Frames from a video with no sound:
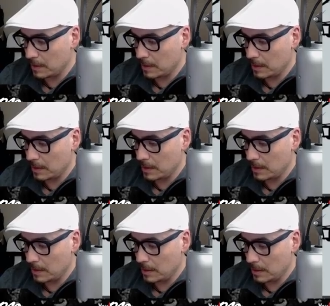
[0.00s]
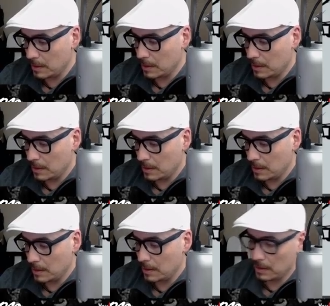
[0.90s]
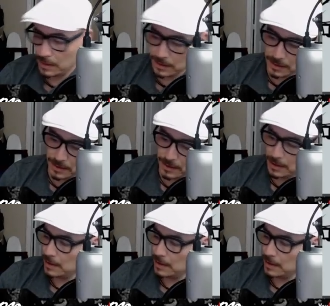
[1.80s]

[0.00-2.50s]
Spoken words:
No one is speaking in this clip.